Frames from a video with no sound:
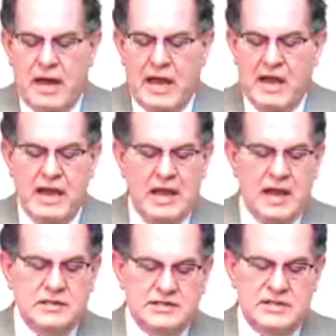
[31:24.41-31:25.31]
Well, I
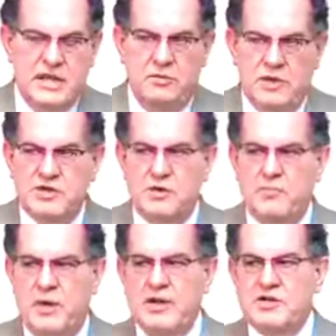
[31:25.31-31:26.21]
see what
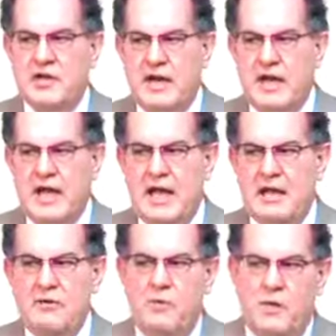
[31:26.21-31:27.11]
you're preaching, and
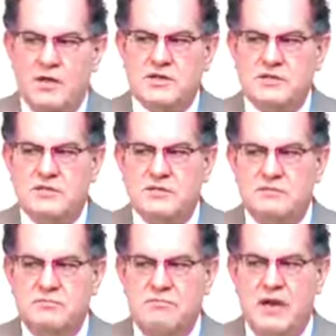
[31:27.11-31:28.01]
I
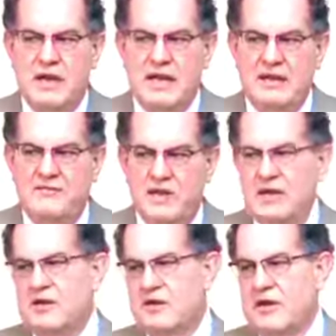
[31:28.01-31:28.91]
once believed
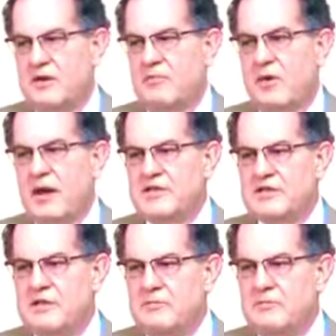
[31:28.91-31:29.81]
it and
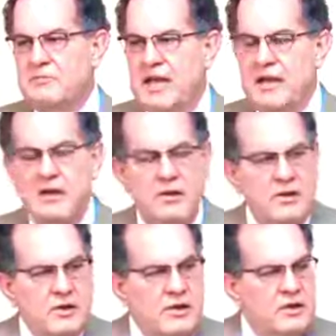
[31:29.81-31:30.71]
embraced it, but then